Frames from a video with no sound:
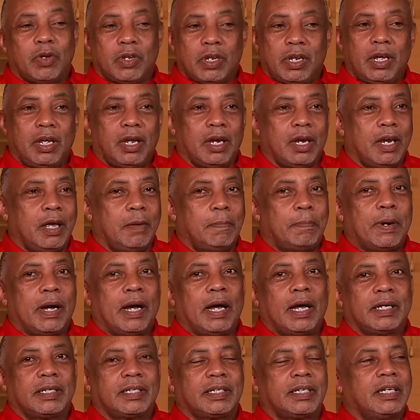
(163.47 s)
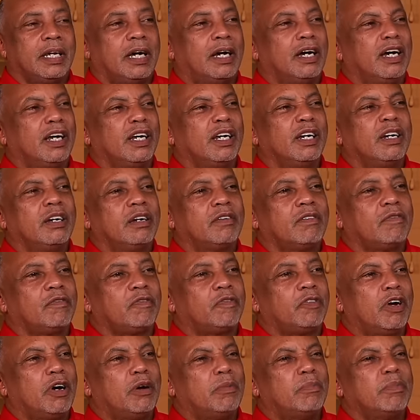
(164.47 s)
They passed on
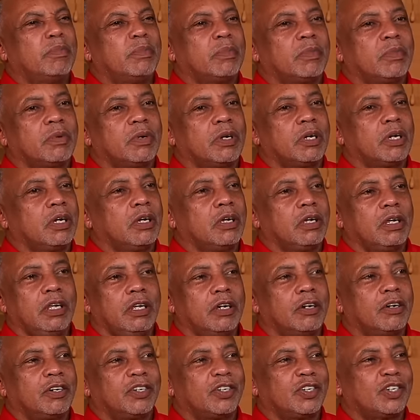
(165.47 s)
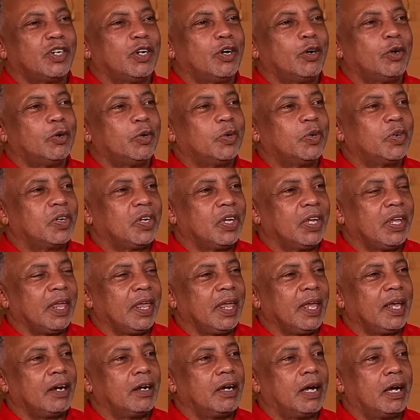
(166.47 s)
from years now. Years on.
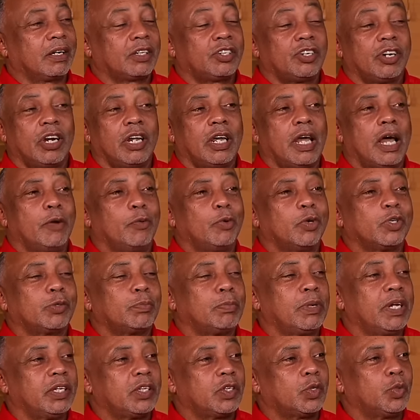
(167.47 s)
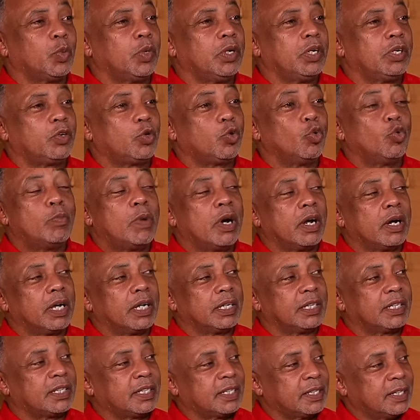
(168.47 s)
You know, actually, I was blessed with two
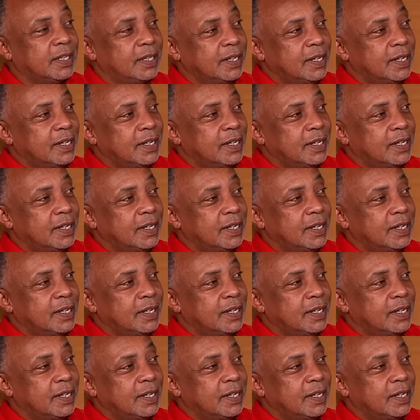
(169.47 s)
mothers.